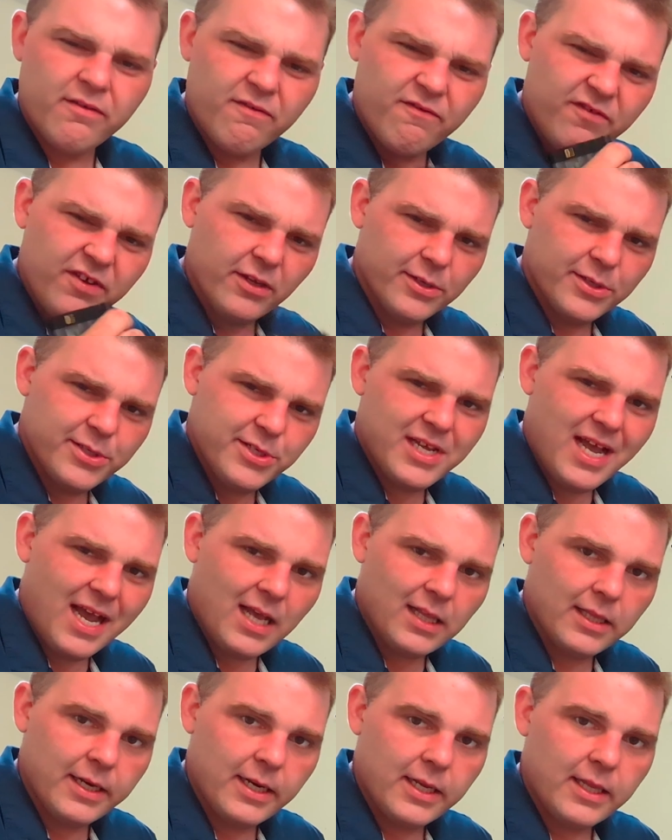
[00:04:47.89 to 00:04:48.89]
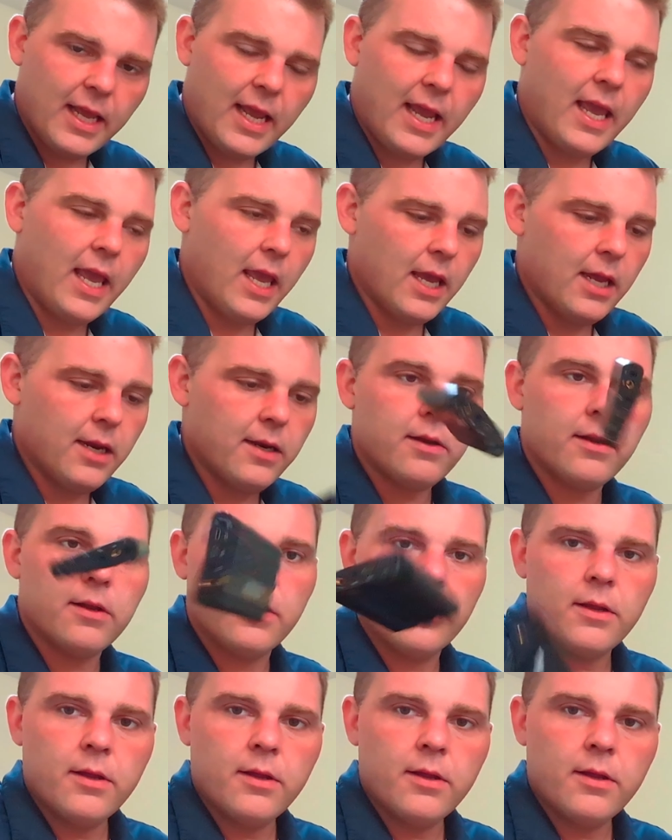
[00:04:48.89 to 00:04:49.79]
It feels solid in the hand.